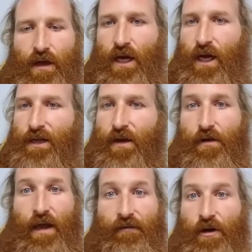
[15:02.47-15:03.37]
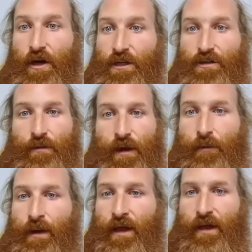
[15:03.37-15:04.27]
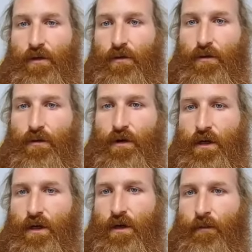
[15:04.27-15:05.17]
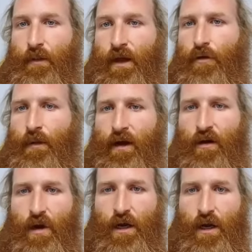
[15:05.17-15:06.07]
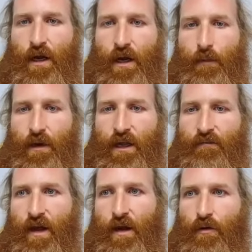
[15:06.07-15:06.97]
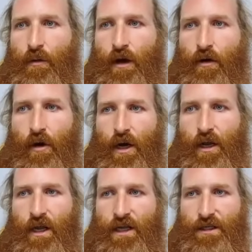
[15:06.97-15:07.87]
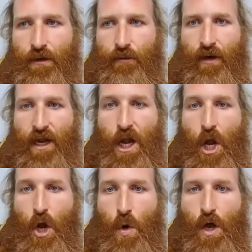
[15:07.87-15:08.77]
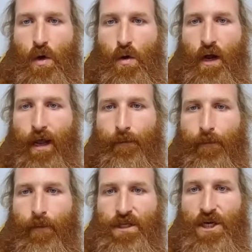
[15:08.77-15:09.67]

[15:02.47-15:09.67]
I don't have an answer about medical marijuana. I believe medical marijuana is a complete no-no on campus.